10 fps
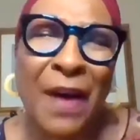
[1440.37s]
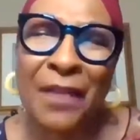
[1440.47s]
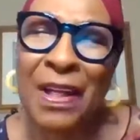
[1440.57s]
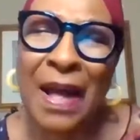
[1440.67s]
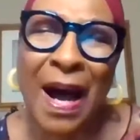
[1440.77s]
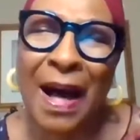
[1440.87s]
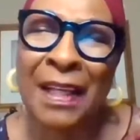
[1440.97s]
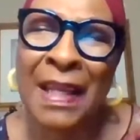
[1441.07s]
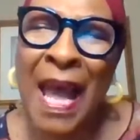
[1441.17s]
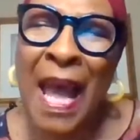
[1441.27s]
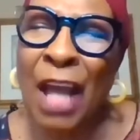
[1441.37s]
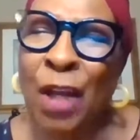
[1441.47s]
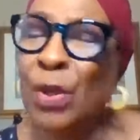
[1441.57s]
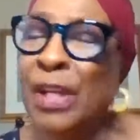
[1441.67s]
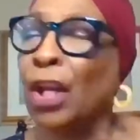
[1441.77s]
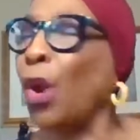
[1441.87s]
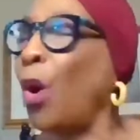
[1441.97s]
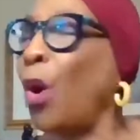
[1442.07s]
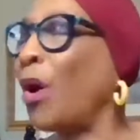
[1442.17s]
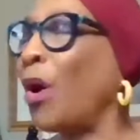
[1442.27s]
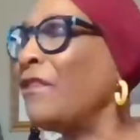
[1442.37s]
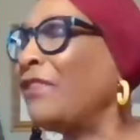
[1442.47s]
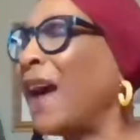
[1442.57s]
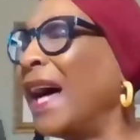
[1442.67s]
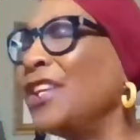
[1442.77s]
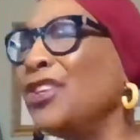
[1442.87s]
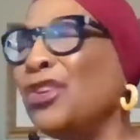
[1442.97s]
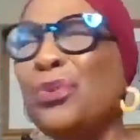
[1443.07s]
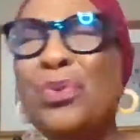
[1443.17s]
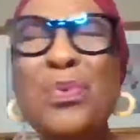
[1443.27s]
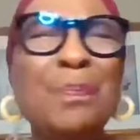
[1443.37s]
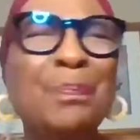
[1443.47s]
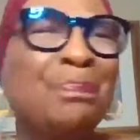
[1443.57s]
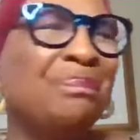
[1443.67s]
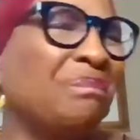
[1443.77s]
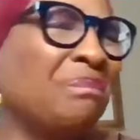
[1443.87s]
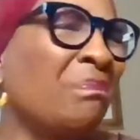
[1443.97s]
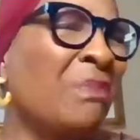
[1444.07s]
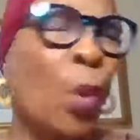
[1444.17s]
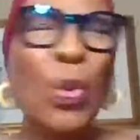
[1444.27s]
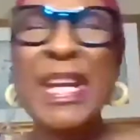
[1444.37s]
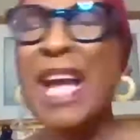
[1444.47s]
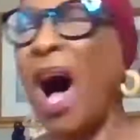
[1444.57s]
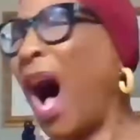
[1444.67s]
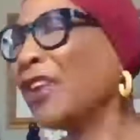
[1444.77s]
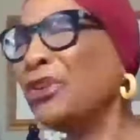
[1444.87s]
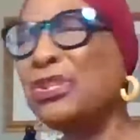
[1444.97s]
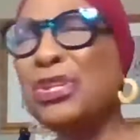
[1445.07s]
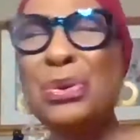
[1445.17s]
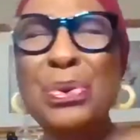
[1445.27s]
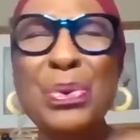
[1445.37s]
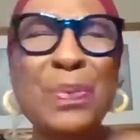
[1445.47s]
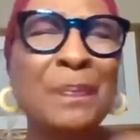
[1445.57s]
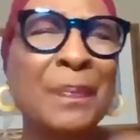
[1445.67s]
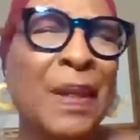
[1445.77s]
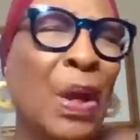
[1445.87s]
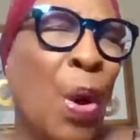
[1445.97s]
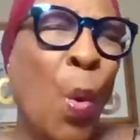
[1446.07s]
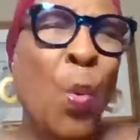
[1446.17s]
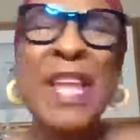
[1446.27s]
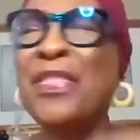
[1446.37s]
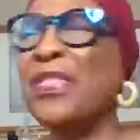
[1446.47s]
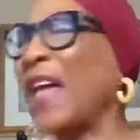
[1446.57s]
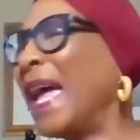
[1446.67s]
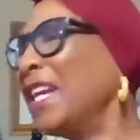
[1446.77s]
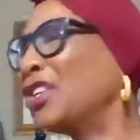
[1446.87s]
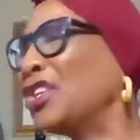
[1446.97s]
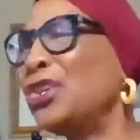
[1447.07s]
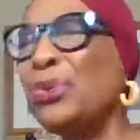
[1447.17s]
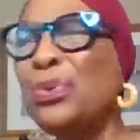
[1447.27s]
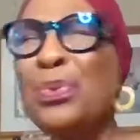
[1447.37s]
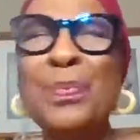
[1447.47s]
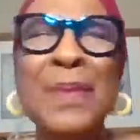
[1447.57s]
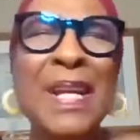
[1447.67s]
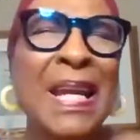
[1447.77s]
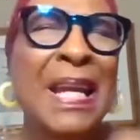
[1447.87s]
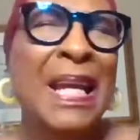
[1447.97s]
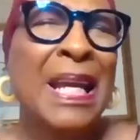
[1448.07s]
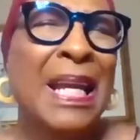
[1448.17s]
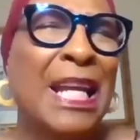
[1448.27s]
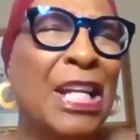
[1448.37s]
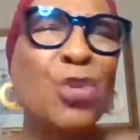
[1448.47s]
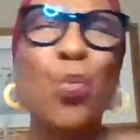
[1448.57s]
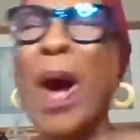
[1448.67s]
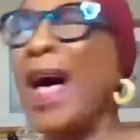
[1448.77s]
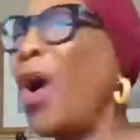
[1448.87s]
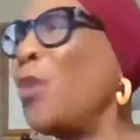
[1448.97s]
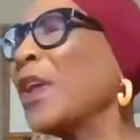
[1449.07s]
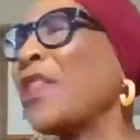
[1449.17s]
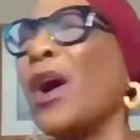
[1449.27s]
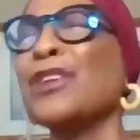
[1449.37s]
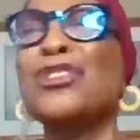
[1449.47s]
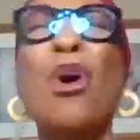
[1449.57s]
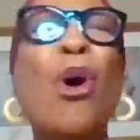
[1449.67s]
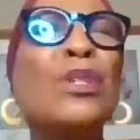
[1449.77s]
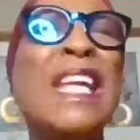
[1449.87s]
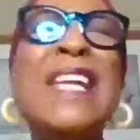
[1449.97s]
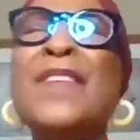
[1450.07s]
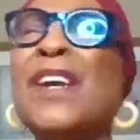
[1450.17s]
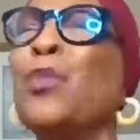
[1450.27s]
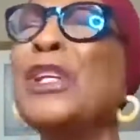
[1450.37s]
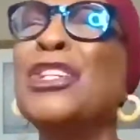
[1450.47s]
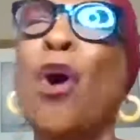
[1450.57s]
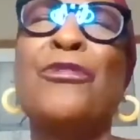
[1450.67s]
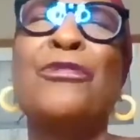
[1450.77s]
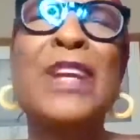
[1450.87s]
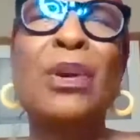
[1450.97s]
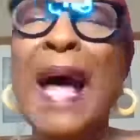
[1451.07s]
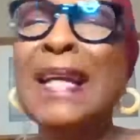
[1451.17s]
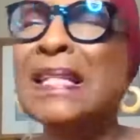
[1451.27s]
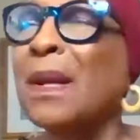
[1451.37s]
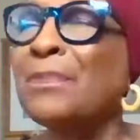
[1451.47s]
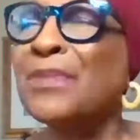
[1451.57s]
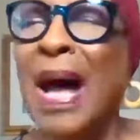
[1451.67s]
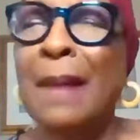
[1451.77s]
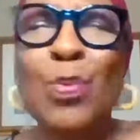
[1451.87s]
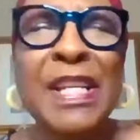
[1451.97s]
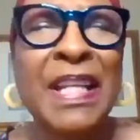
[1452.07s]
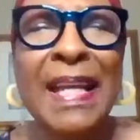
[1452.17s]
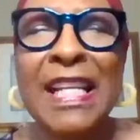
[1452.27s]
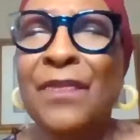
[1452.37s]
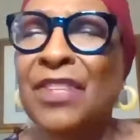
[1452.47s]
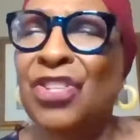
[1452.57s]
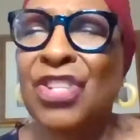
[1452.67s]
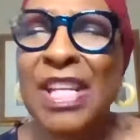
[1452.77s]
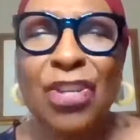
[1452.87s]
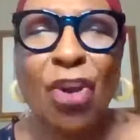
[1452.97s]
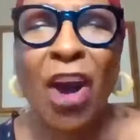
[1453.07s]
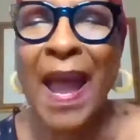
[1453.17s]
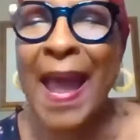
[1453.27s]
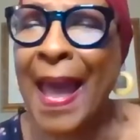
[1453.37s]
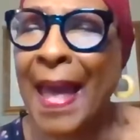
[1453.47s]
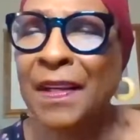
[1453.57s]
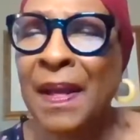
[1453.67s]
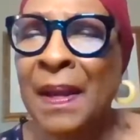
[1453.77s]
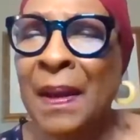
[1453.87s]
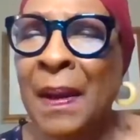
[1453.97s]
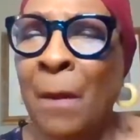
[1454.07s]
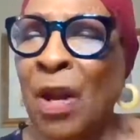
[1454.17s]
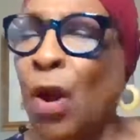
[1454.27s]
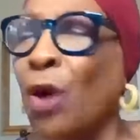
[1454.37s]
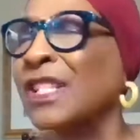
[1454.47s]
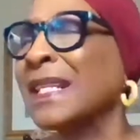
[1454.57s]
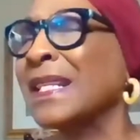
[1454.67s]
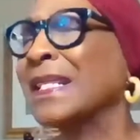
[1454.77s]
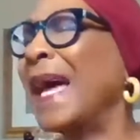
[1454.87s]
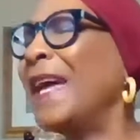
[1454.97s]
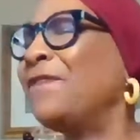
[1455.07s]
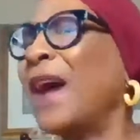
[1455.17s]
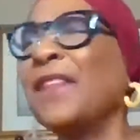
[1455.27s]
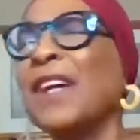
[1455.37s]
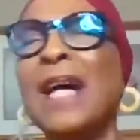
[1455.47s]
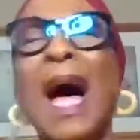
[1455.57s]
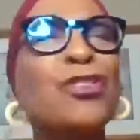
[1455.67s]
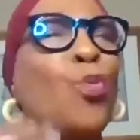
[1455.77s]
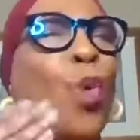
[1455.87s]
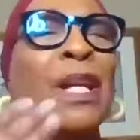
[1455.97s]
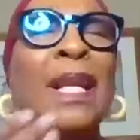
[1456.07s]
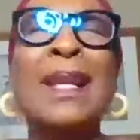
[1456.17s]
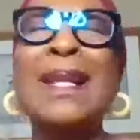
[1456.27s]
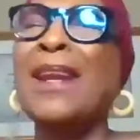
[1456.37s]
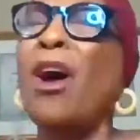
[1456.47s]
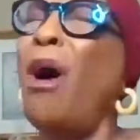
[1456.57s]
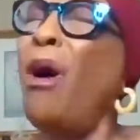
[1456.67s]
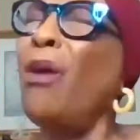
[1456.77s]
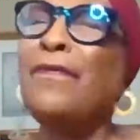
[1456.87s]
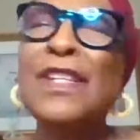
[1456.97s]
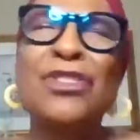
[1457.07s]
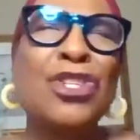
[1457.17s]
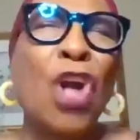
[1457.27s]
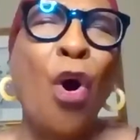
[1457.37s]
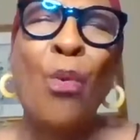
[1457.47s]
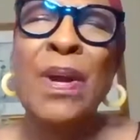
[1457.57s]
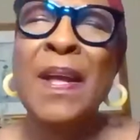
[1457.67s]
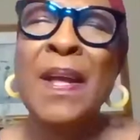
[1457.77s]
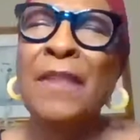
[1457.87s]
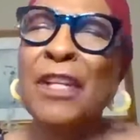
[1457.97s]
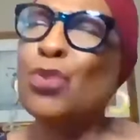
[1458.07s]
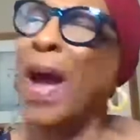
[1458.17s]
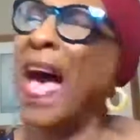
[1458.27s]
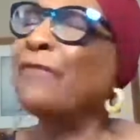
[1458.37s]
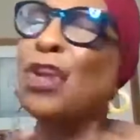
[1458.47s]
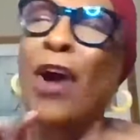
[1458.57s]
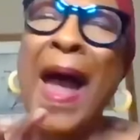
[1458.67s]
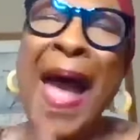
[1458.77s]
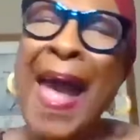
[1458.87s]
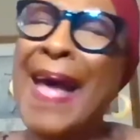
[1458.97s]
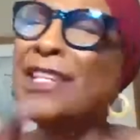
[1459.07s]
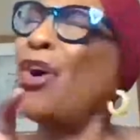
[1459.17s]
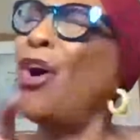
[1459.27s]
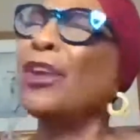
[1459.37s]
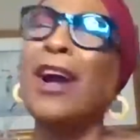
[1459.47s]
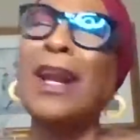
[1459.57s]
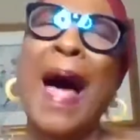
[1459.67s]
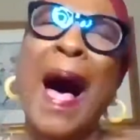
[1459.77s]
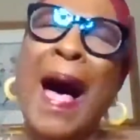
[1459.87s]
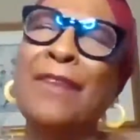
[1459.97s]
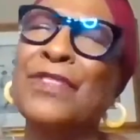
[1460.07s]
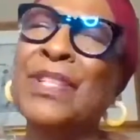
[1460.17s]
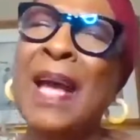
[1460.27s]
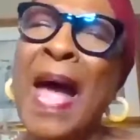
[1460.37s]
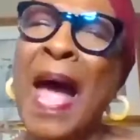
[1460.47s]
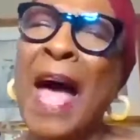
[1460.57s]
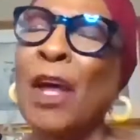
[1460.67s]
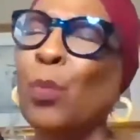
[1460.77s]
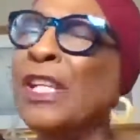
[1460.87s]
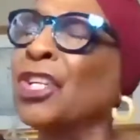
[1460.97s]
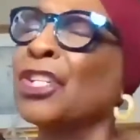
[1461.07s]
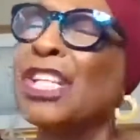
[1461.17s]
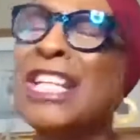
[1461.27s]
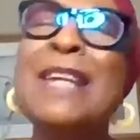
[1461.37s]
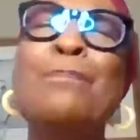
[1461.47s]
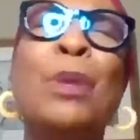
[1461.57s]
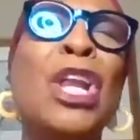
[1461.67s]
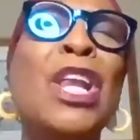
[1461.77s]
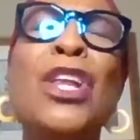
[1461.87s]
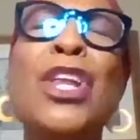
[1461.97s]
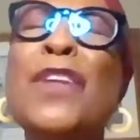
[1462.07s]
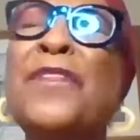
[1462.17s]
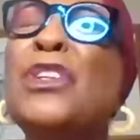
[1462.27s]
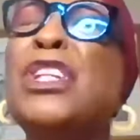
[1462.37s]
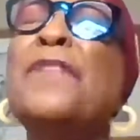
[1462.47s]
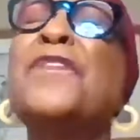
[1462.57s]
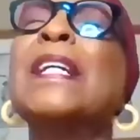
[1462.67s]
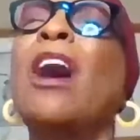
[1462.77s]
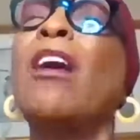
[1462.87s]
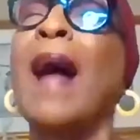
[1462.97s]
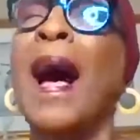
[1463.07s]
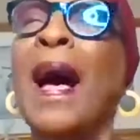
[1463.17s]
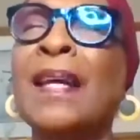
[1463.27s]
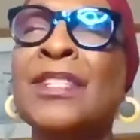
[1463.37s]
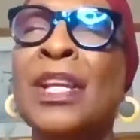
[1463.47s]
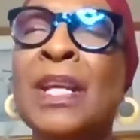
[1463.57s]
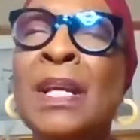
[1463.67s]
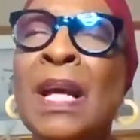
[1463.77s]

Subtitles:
Father God. And we glorify you. We honor you. We thank you. It is well with our souls, even if we don't feel like it. Sometimes we can't even see your hand. But on today, Father God, you want to let all of us know that you have your hand on our lives, and that we can keep lifting our eyes